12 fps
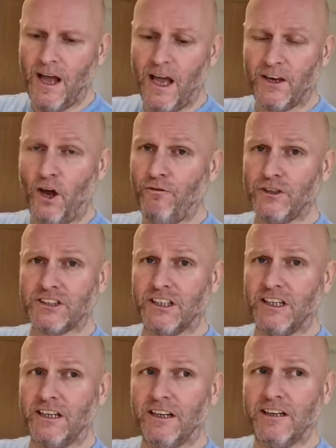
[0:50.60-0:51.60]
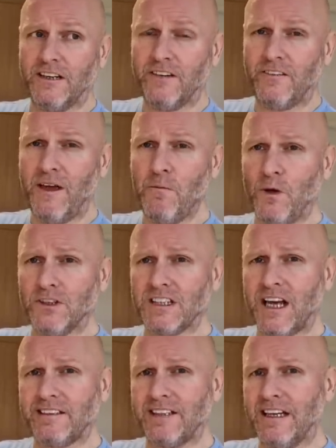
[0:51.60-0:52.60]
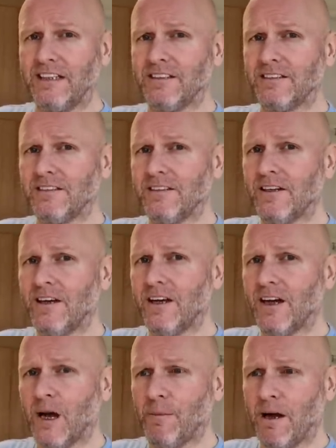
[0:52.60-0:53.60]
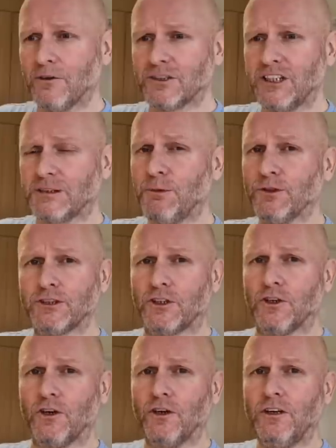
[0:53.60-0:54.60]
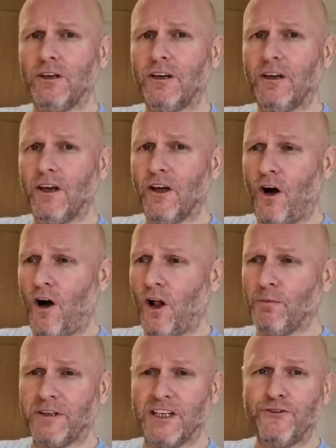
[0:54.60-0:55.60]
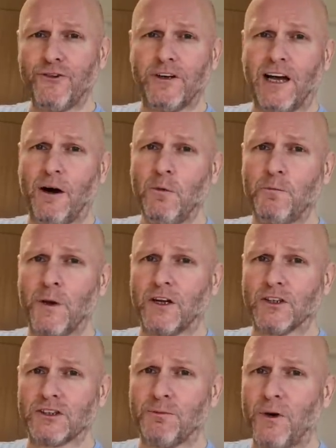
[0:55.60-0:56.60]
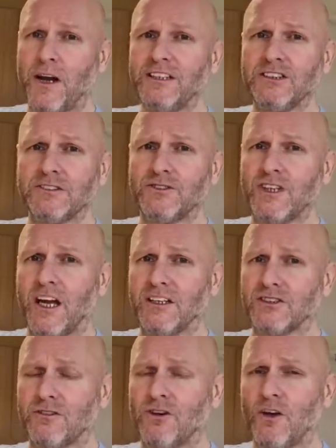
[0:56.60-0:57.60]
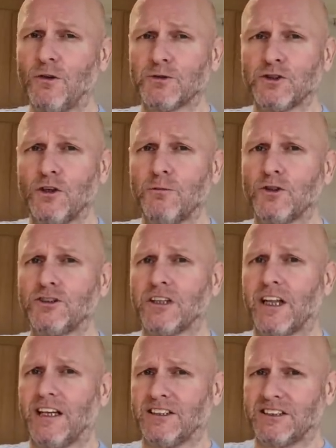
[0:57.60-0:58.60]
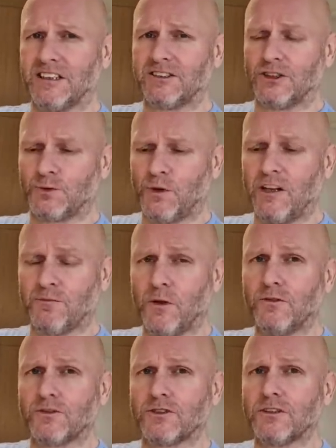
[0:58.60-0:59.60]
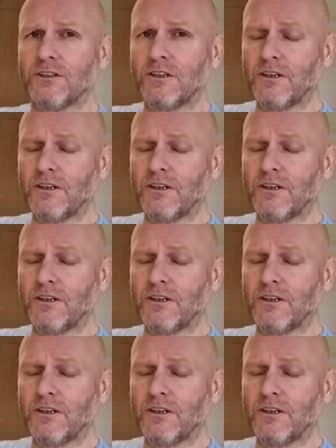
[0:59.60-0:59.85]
And obviously, them ones I did about 6 months ago all be different now because the prices have changed. They've gone up so much in the last 6 to 12 months.